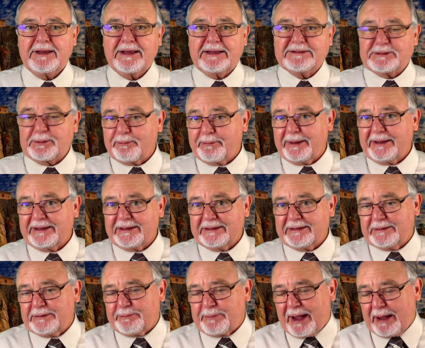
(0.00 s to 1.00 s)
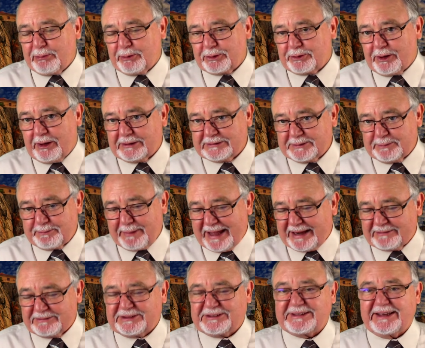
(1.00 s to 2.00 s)
He's a, the Bible calls him
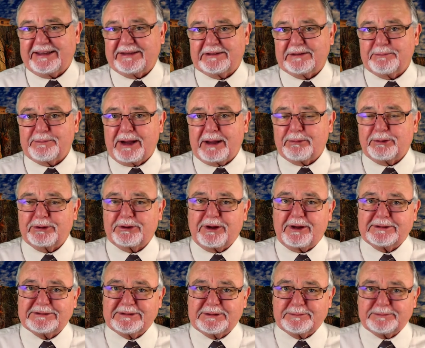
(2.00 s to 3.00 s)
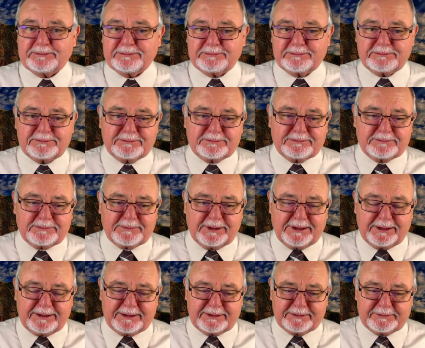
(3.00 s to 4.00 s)
man of sin. The Bible calls him
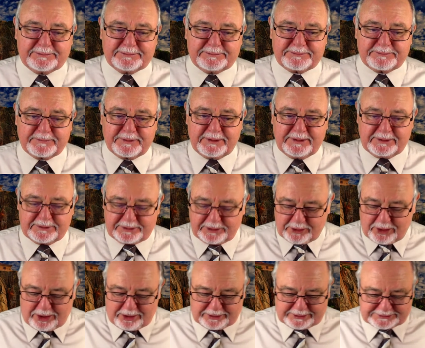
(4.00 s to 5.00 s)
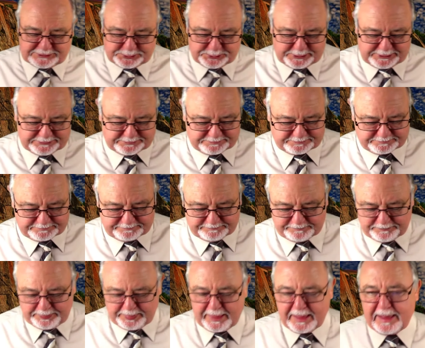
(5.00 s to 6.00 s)
uh, the lawless one.
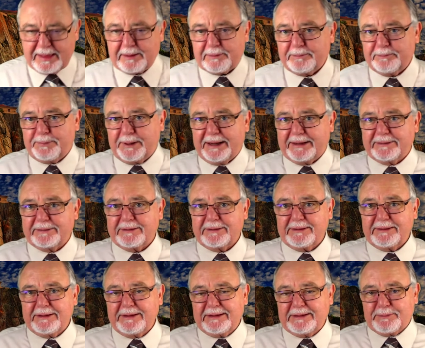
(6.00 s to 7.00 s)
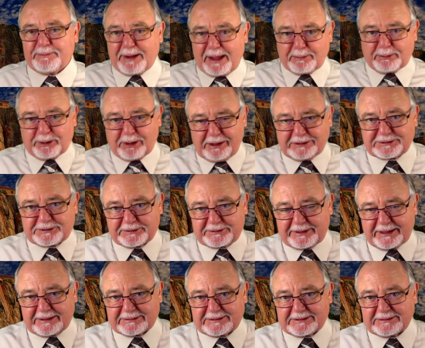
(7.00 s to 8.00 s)
But the Bible also
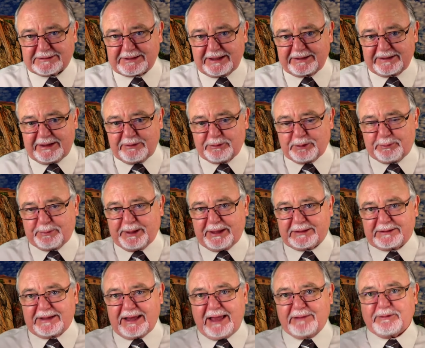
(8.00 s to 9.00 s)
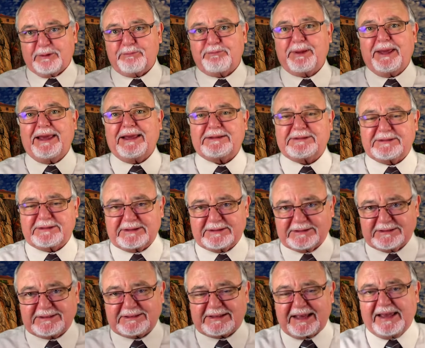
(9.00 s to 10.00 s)
tells us that it will be a time of peace
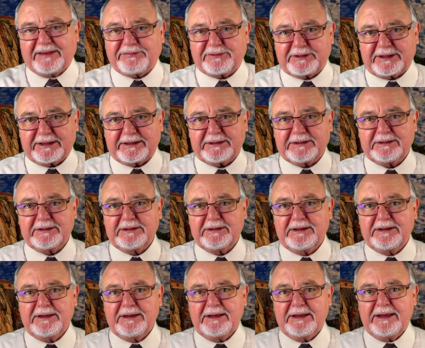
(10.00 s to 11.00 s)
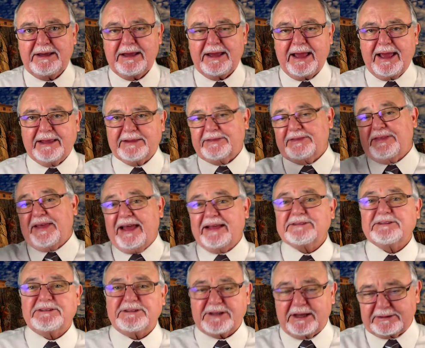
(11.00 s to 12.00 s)
and safety and
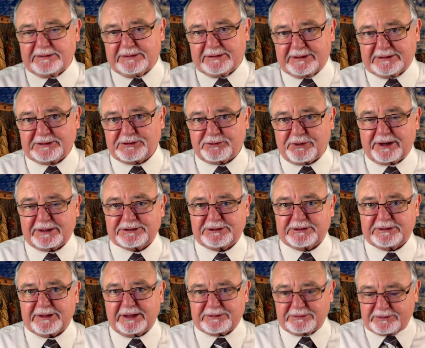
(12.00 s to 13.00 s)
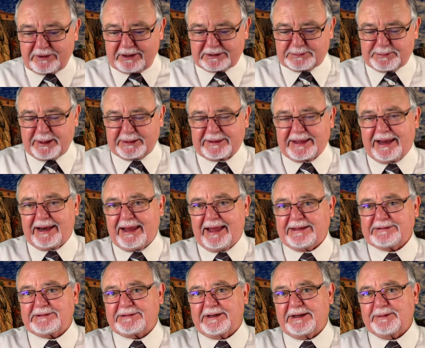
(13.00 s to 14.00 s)
then sudden destruction. I talked about that
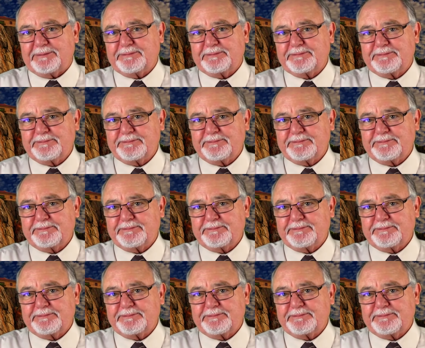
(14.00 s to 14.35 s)
last time.